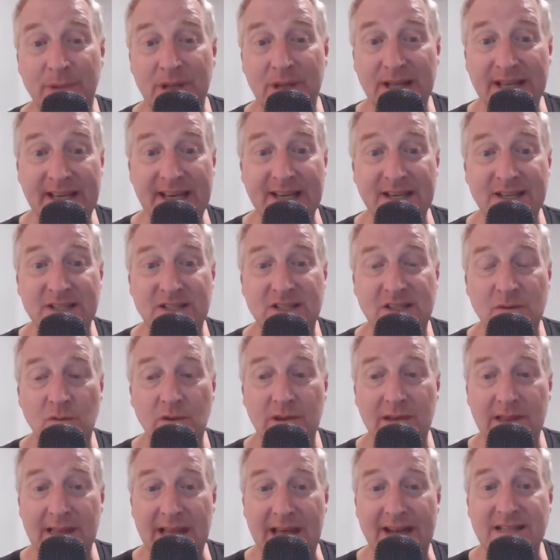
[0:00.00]
please
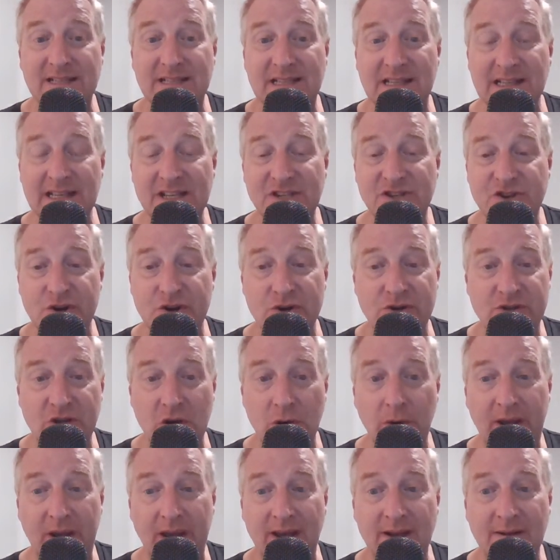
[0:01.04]
let us list your
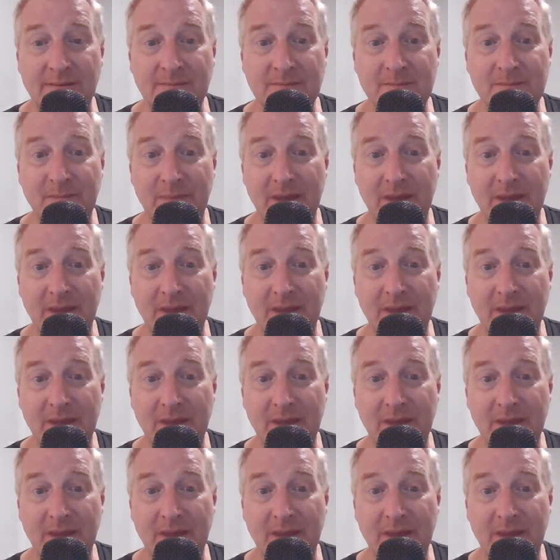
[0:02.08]
token.